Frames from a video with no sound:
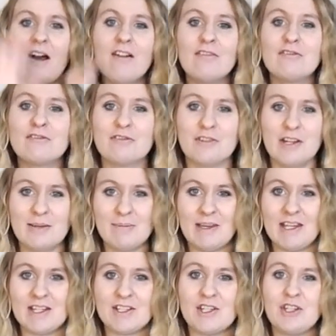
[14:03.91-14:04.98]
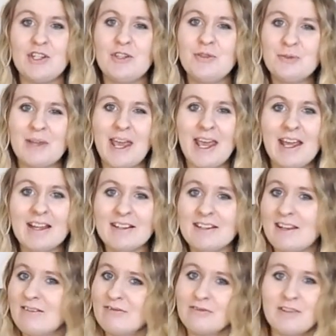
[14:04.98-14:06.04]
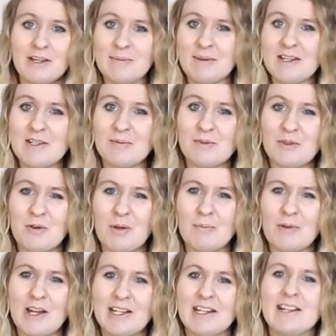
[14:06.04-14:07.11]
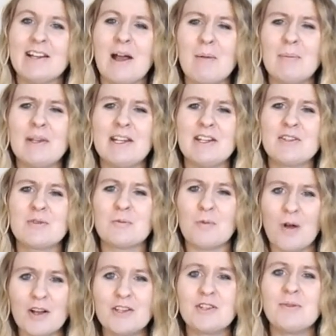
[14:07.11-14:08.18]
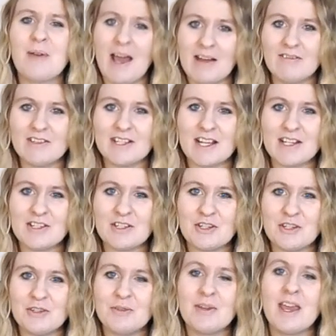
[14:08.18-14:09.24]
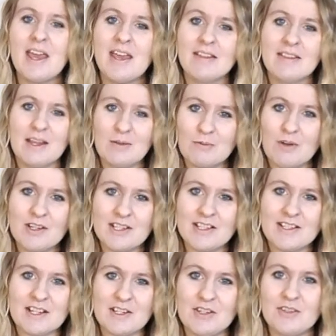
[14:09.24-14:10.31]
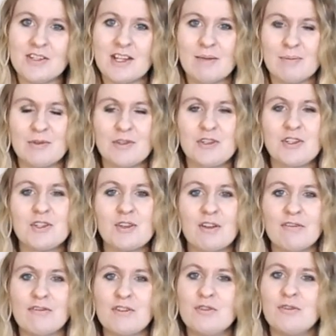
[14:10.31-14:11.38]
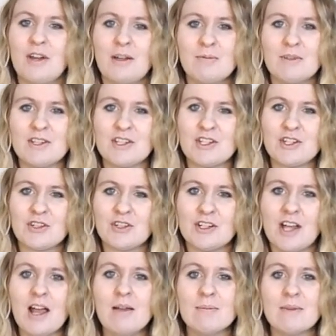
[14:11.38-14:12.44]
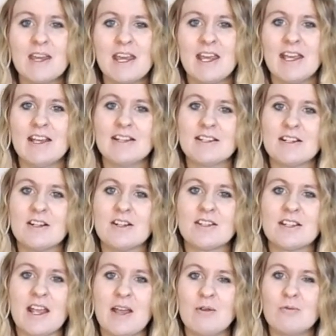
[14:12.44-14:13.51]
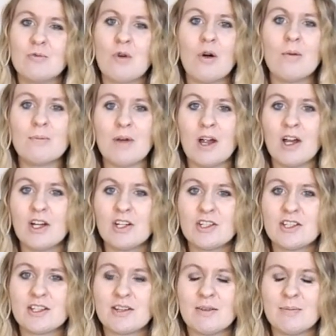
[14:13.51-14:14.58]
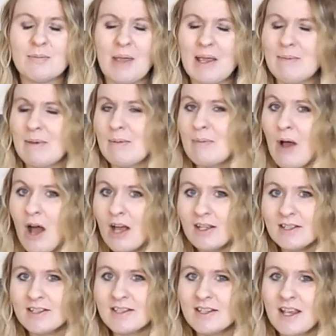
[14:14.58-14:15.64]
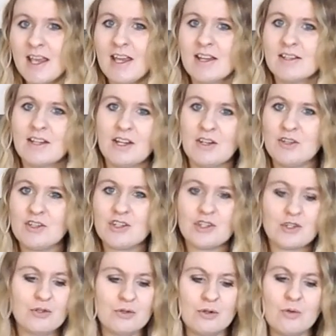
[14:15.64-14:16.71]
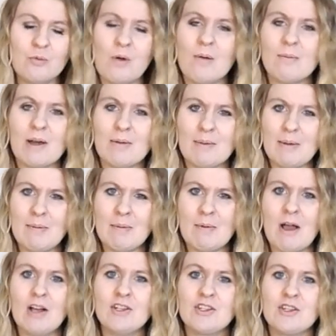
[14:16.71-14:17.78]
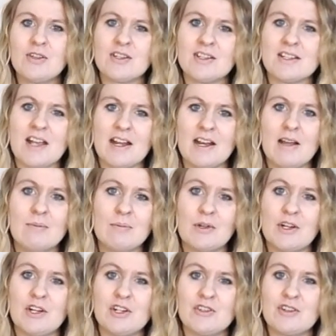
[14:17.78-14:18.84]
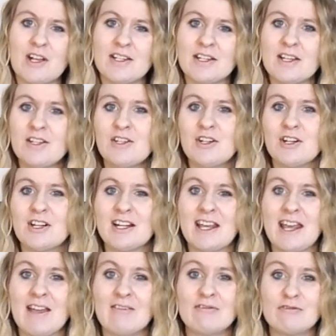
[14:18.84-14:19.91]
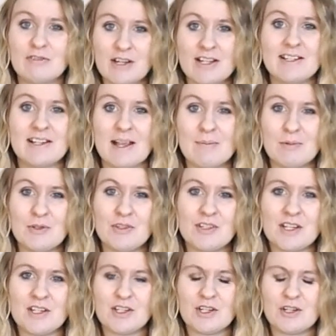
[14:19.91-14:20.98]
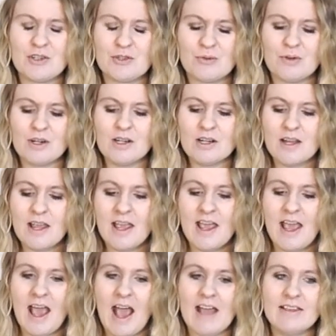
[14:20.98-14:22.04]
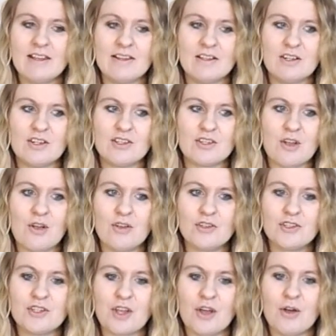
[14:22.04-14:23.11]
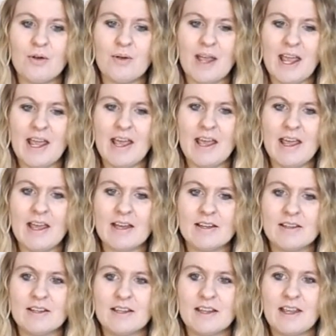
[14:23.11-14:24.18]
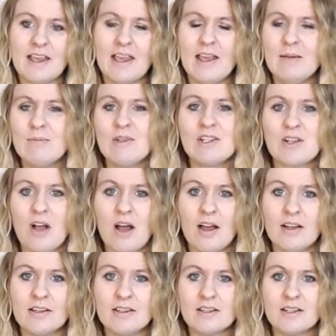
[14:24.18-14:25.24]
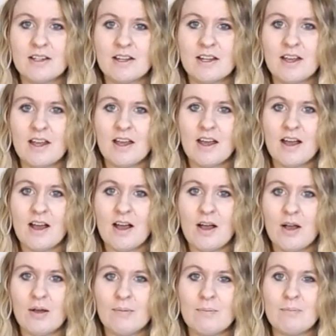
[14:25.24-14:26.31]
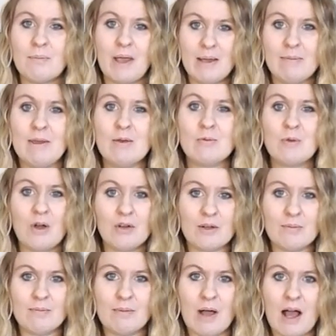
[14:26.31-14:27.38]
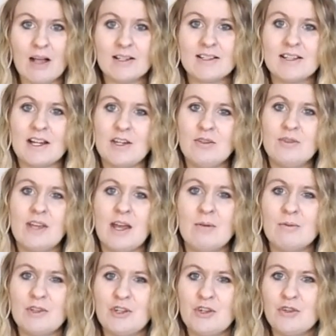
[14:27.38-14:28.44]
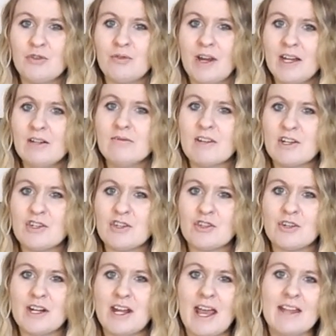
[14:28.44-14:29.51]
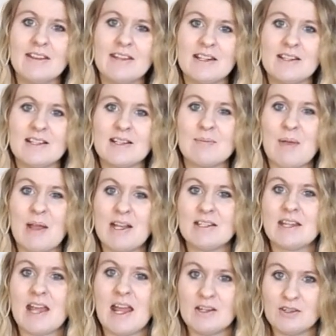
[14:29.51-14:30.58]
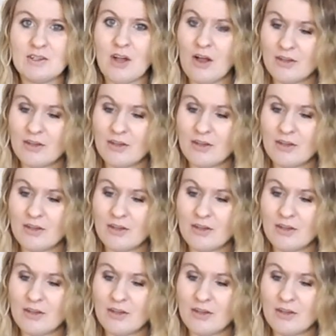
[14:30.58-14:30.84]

of freebies, you can get freebies when you're pregnant. Companies want to advertise to you. They want to send you samples. So a few great ones to look up is there is a Walmart baby box that you can just Google Walmart baby box. You can sign up for your address, in You're going to get free samples sent to your door. And then there is also a Amazon um, baby welcome box that you get when you create a registry and then spend $10.